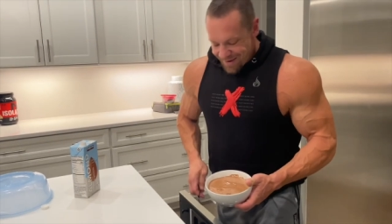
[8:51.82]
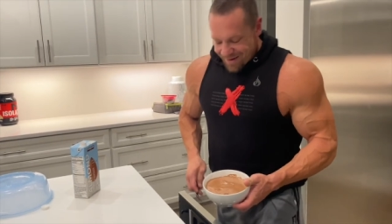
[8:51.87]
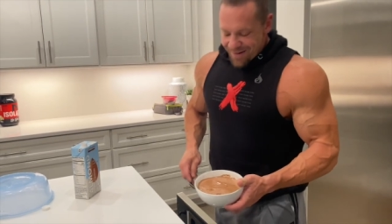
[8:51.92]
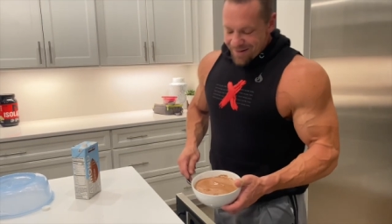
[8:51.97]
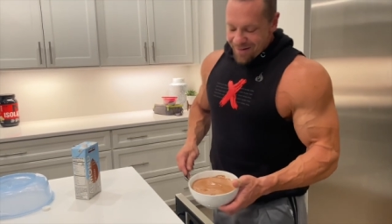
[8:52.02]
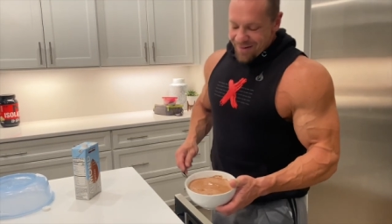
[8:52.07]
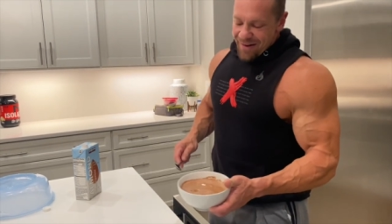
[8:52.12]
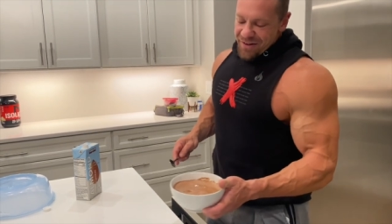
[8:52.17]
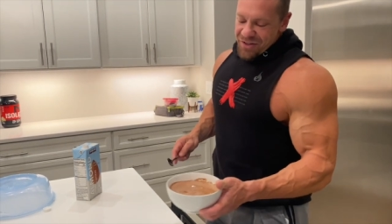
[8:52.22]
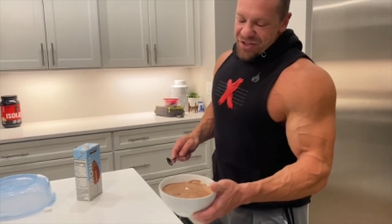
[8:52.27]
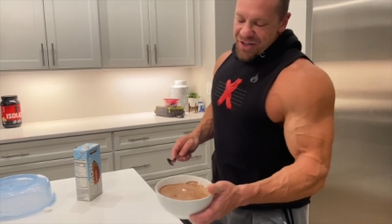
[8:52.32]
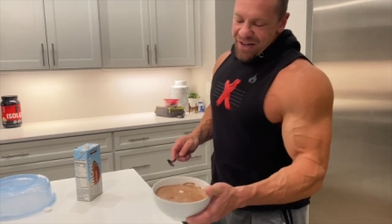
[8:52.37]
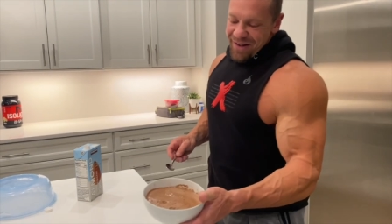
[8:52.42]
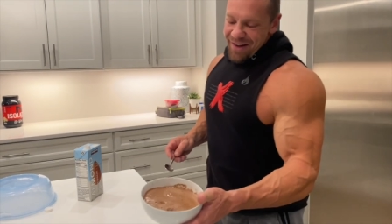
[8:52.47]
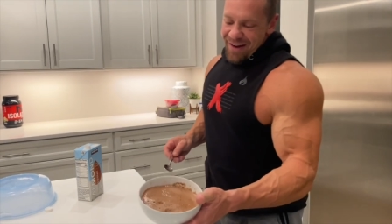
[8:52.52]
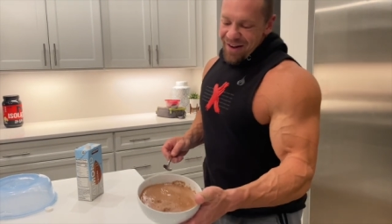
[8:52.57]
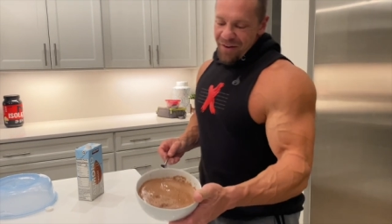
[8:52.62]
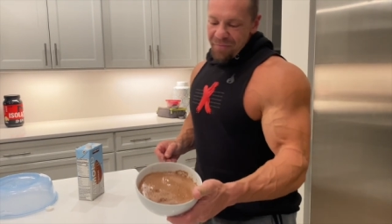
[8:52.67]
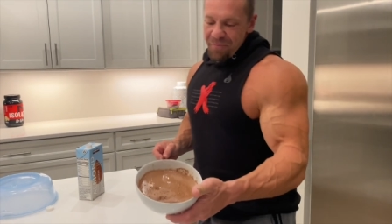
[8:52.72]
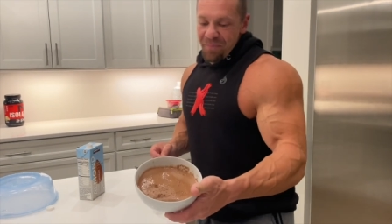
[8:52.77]
All right, check it
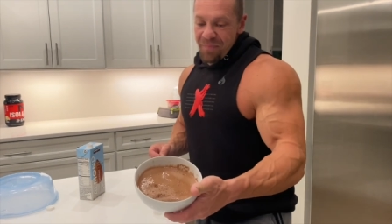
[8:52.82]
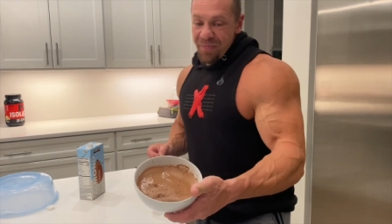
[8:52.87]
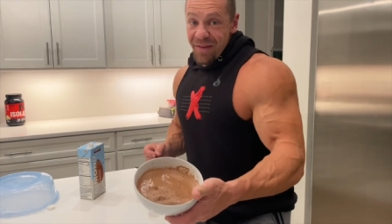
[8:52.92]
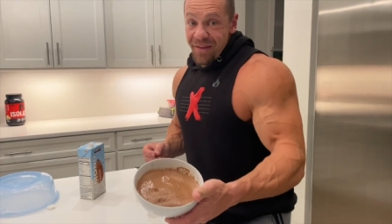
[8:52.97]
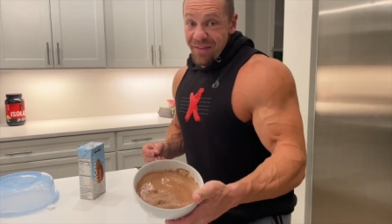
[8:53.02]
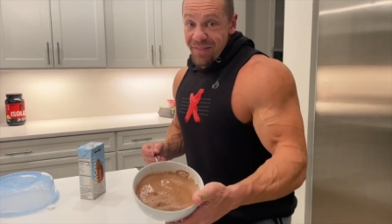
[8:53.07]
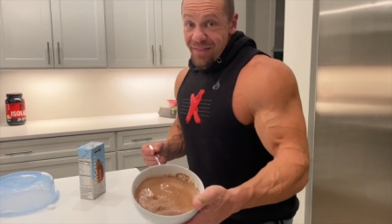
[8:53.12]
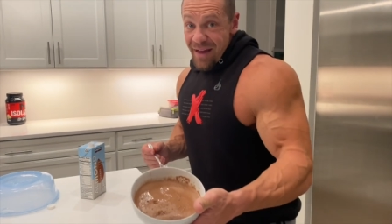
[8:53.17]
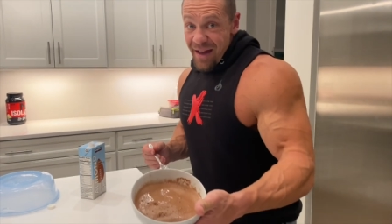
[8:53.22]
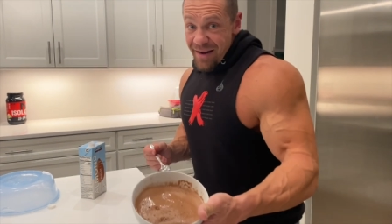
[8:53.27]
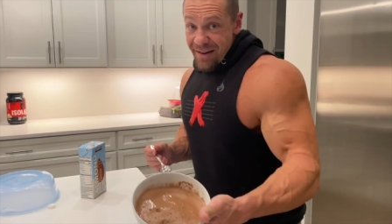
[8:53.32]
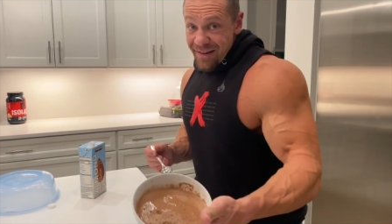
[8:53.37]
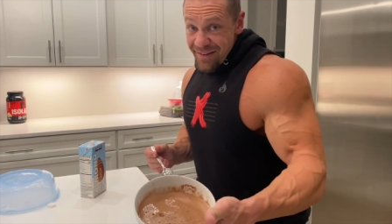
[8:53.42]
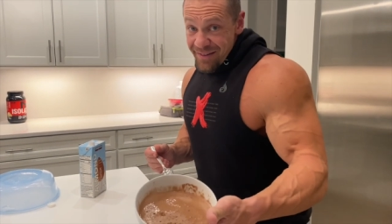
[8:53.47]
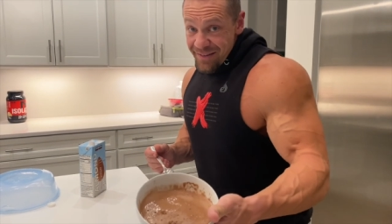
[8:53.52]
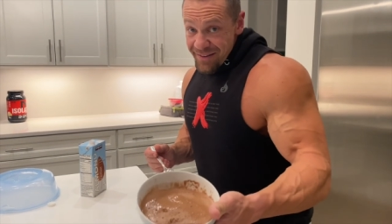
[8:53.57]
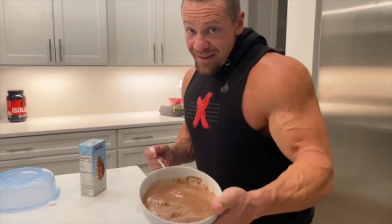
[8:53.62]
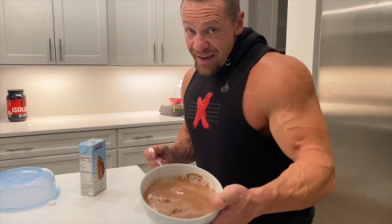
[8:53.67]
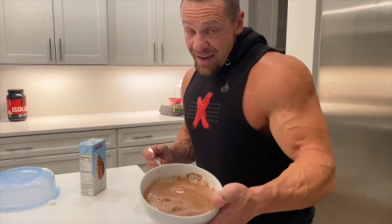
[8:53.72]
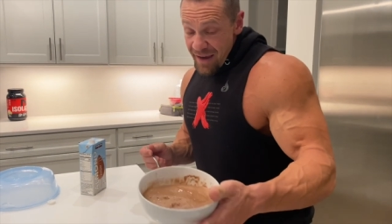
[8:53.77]
out. That
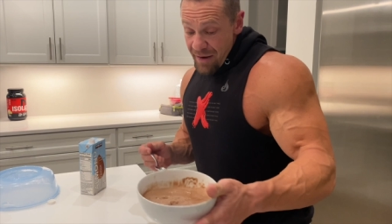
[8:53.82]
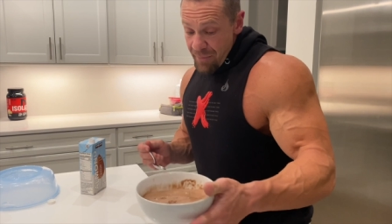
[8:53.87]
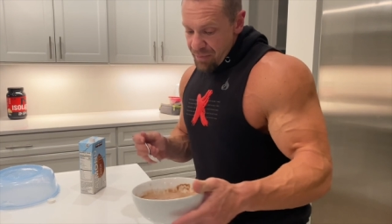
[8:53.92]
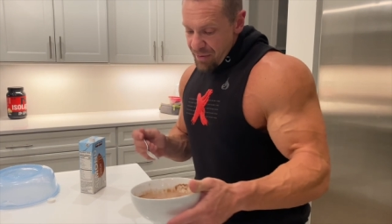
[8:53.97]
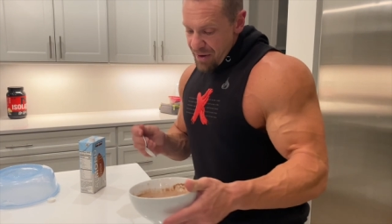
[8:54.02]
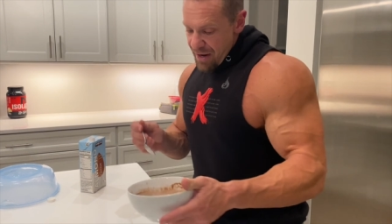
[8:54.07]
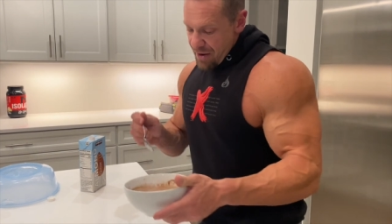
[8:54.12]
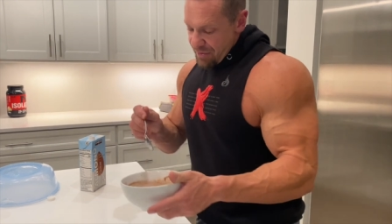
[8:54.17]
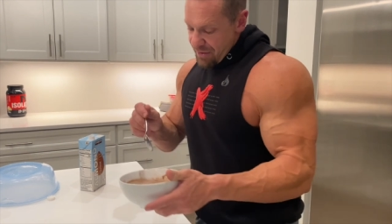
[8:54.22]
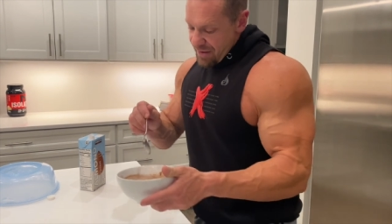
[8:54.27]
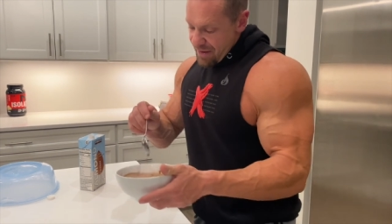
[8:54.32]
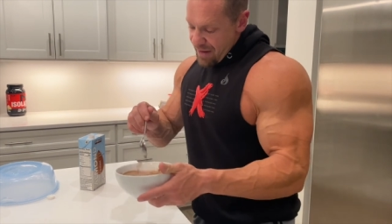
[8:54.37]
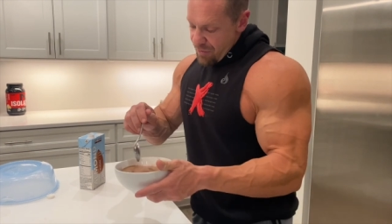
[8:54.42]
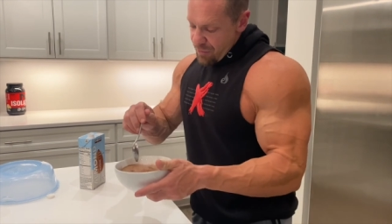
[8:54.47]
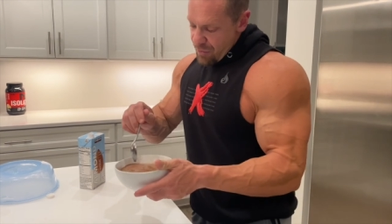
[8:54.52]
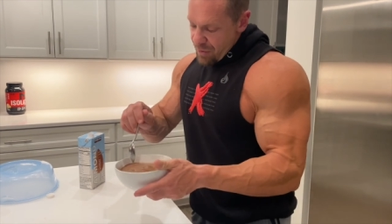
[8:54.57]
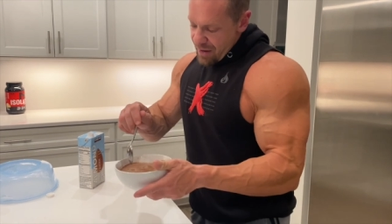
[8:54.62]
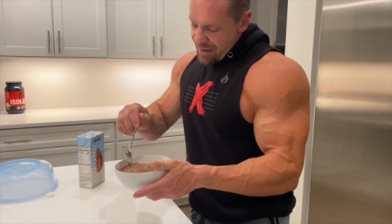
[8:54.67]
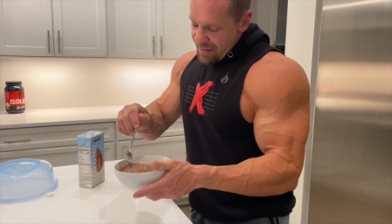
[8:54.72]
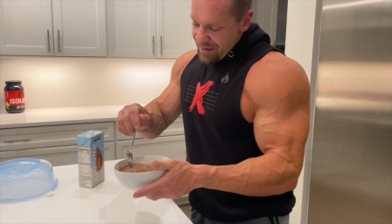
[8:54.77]
is a brownie. Now,
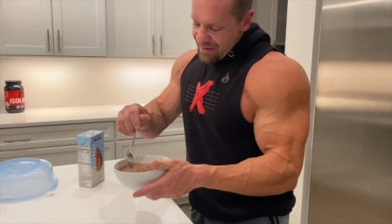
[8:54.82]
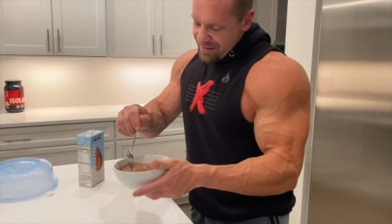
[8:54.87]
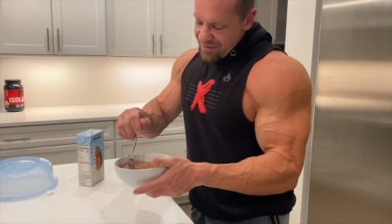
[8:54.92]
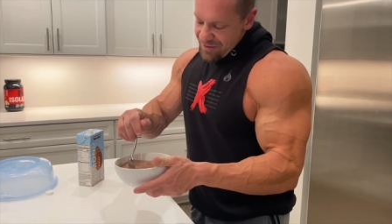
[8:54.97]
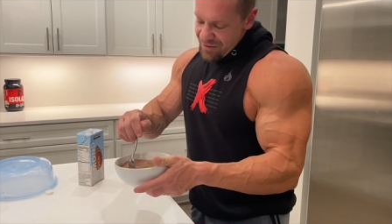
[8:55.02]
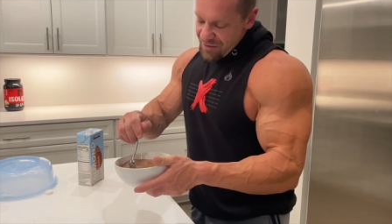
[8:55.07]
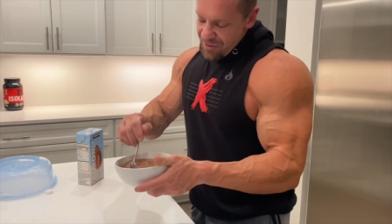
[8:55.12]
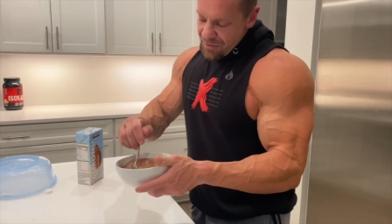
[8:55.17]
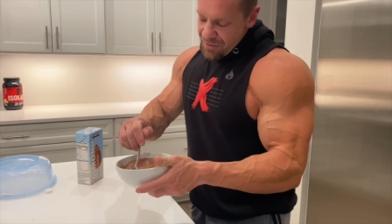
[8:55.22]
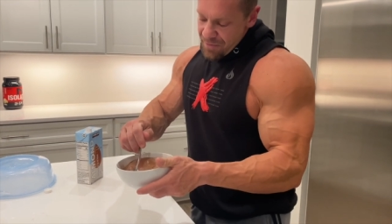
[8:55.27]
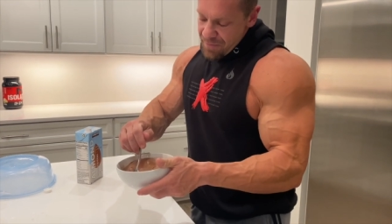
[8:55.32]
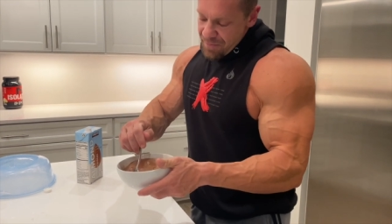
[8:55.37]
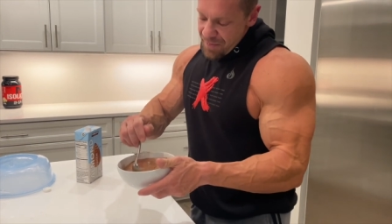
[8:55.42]
what I like to do,